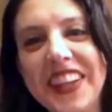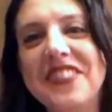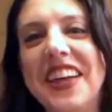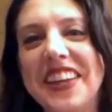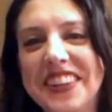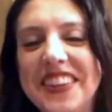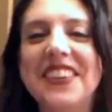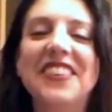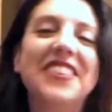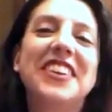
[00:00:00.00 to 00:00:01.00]
that,
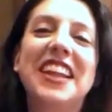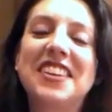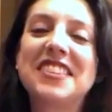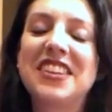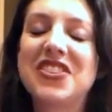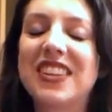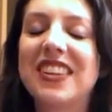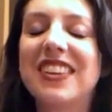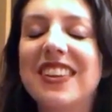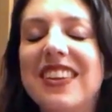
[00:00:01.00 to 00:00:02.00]
the
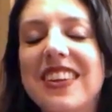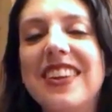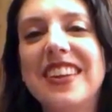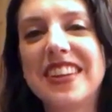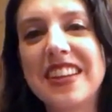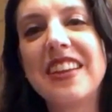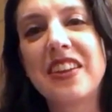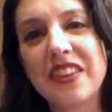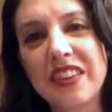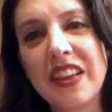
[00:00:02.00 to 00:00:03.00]
relaxation.
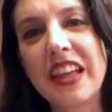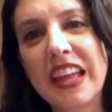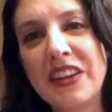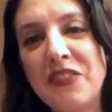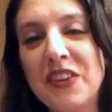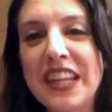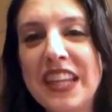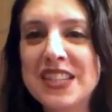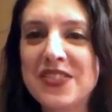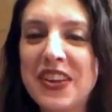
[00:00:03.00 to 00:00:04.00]
And
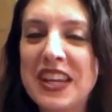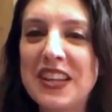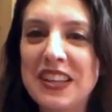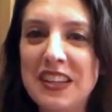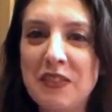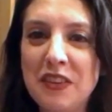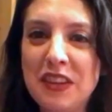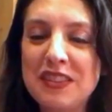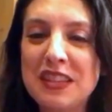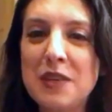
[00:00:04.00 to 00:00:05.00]
it's funny
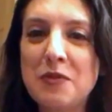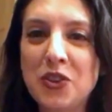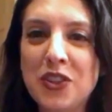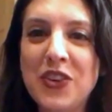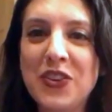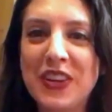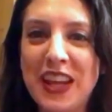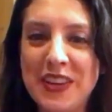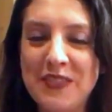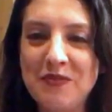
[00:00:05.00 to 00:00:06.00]
listening to both of you, and
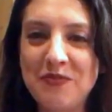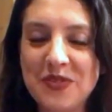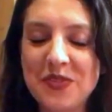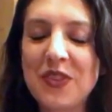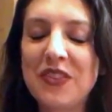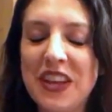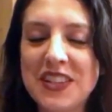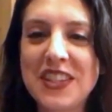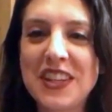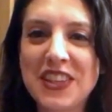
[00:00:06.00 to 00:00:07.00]
I'm
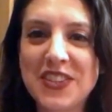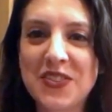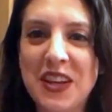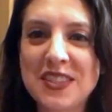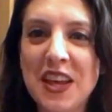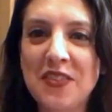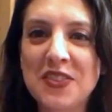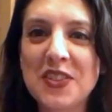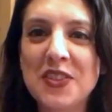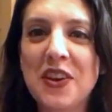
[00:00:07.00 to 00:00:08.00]
reflecting on this for myself
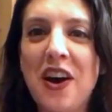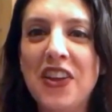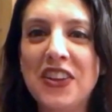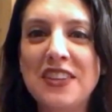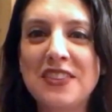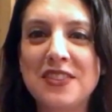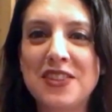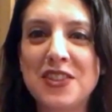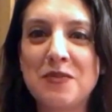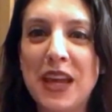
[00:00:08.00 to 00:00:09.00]
too. The holidays are
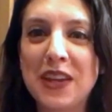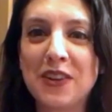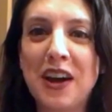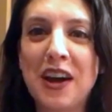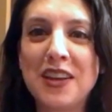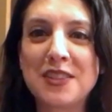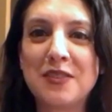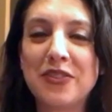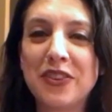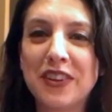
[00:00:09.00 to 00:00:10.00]
such a microcosm
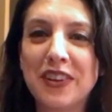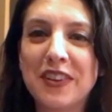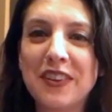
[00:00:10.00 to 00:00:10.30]
for